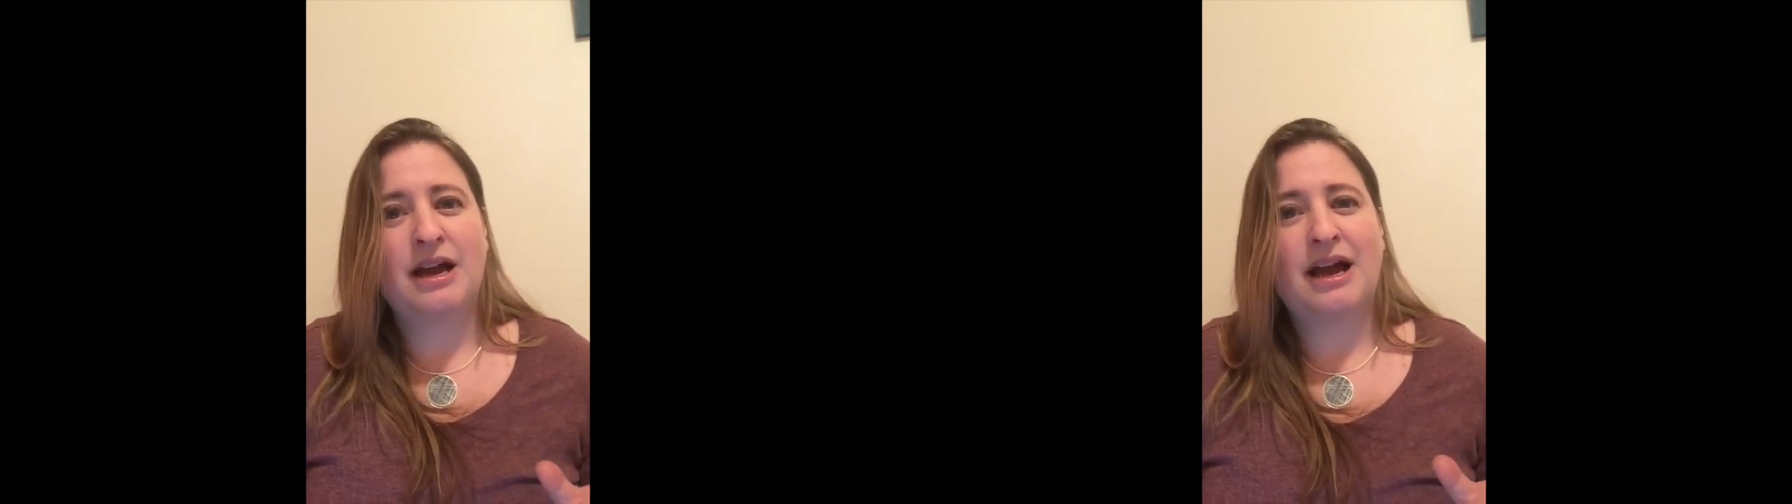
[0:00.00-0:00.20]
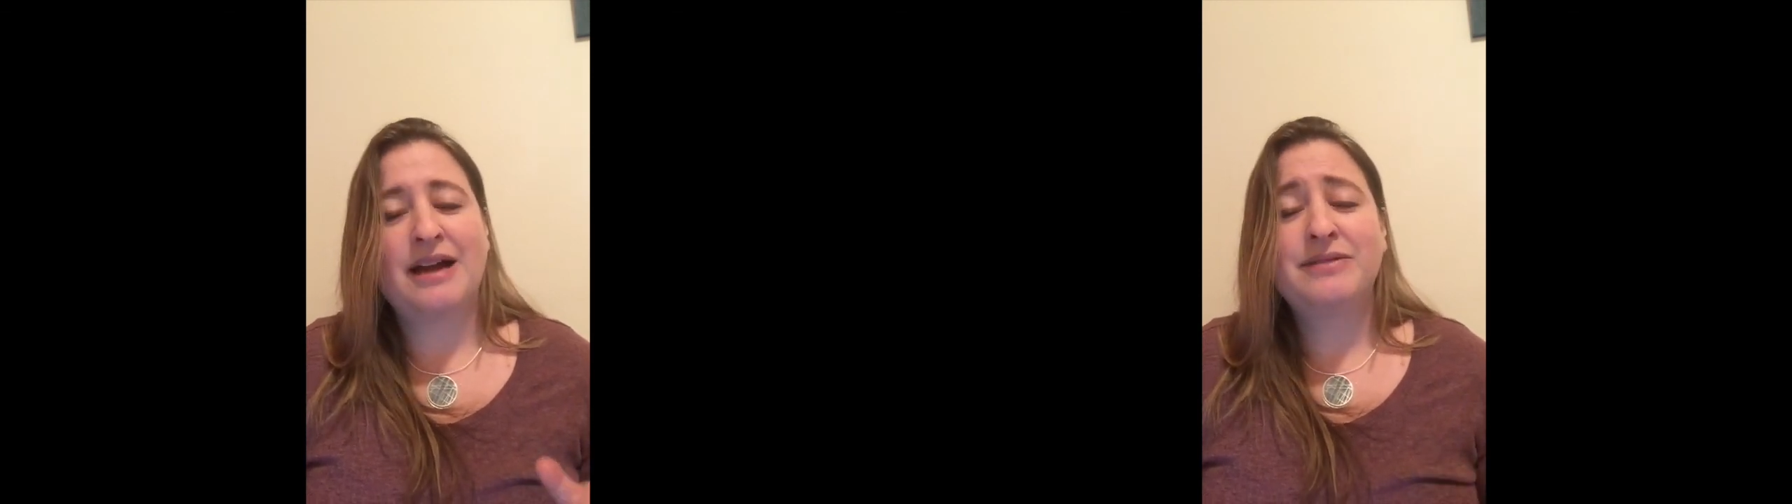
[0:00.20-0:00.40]

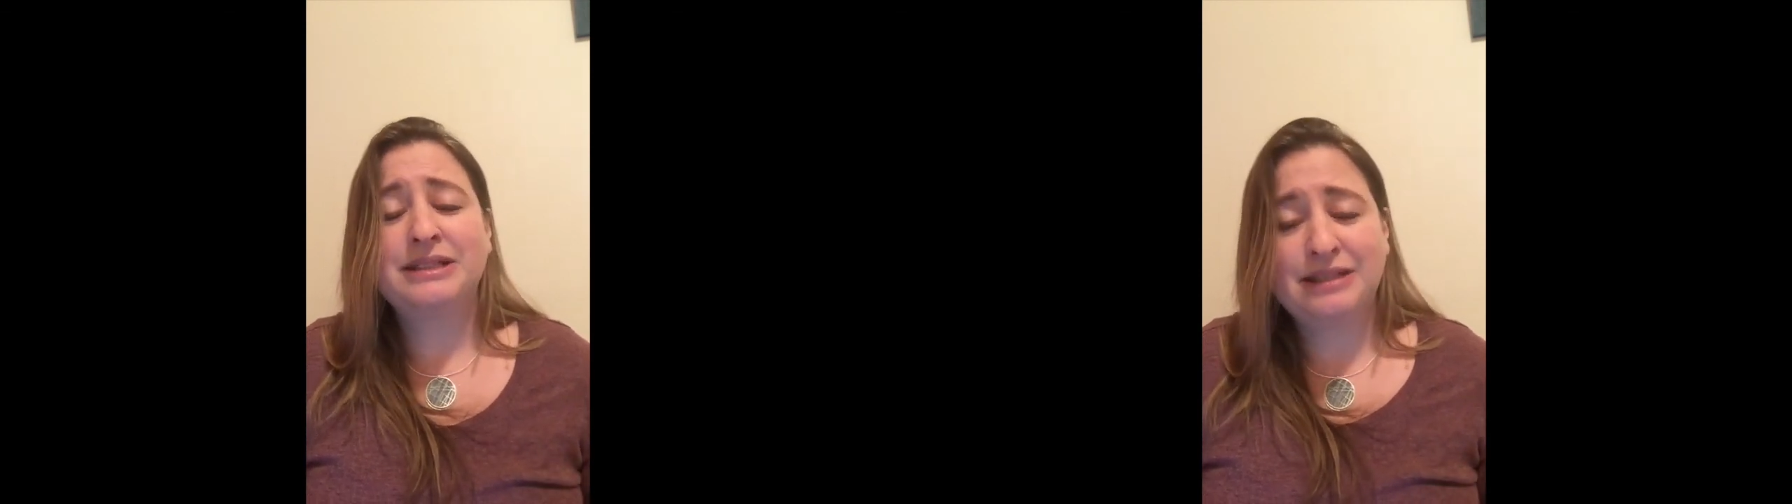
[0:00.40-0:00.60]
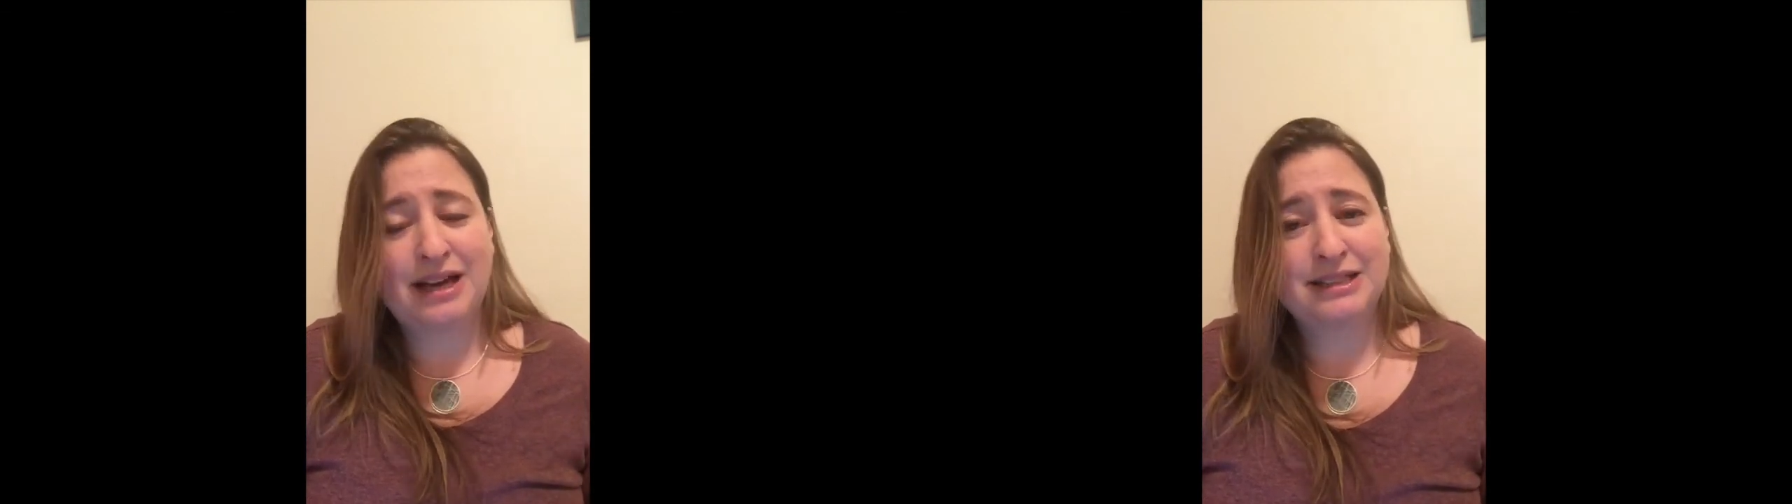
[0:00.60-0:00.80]
I have a
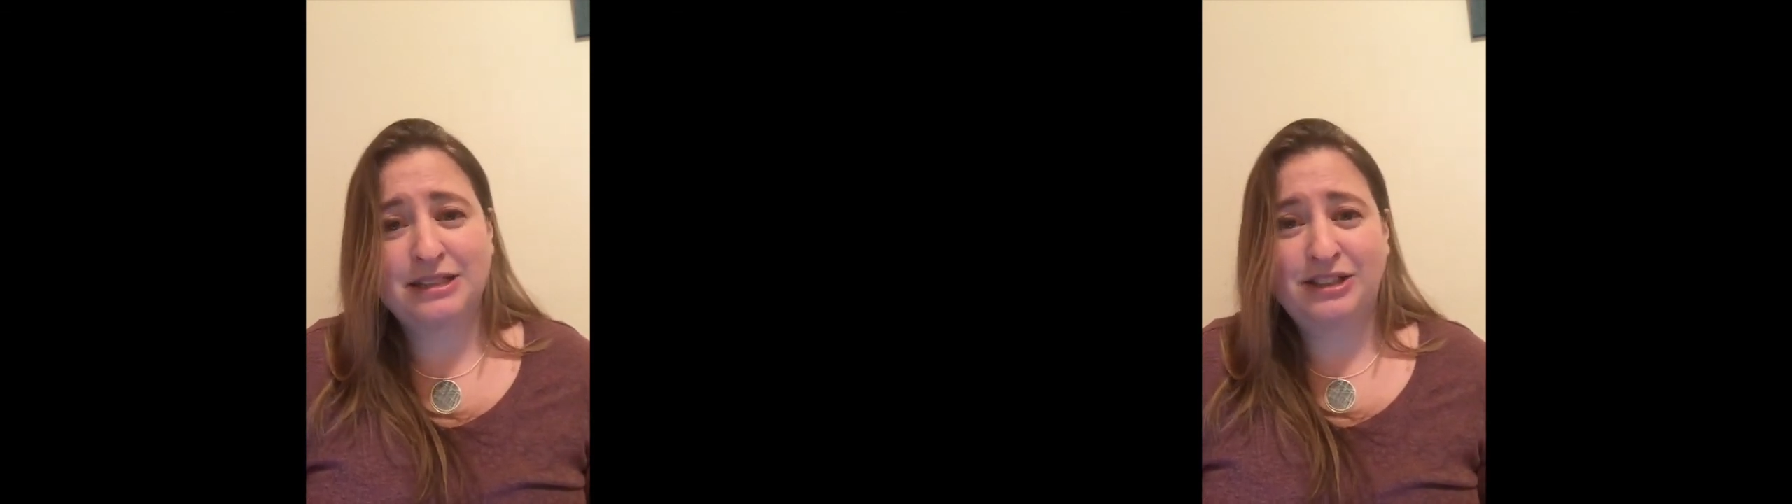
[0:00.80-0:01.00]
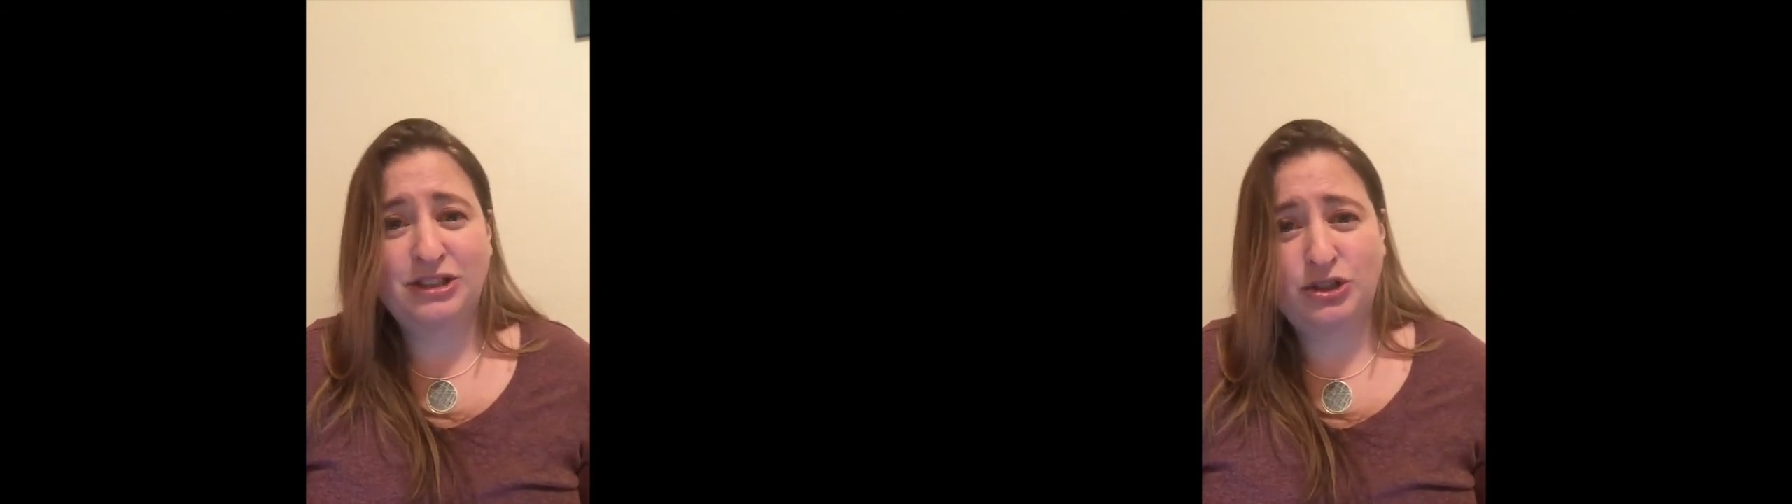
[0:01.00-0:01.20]
lot to
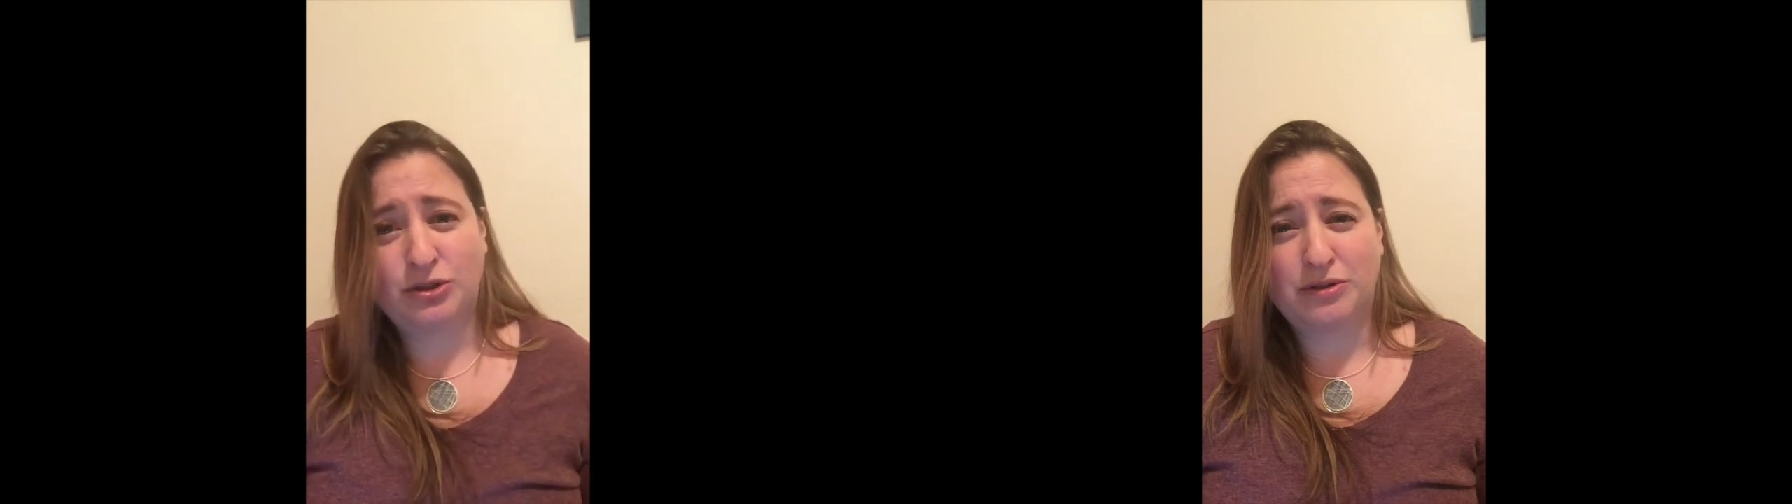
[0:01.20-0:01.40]
teach you